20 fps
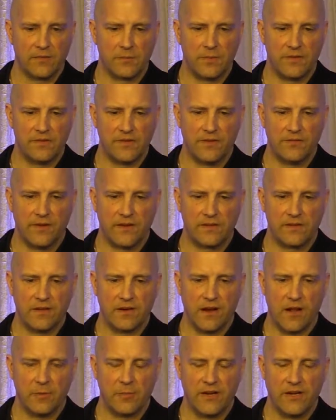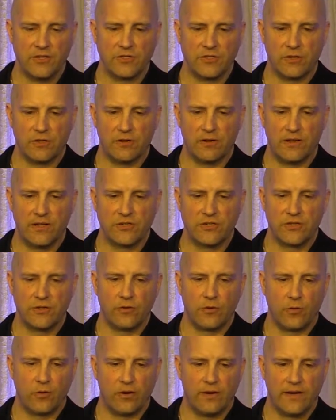specific denomination or
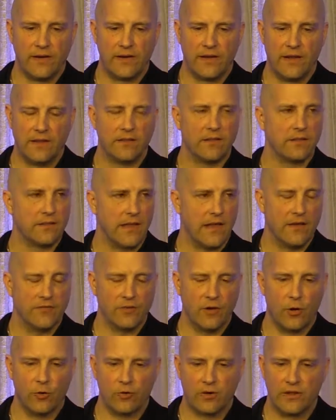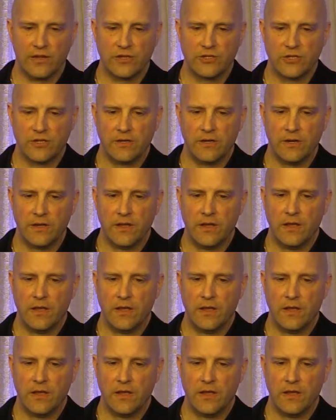religion or indicate that they have no religion.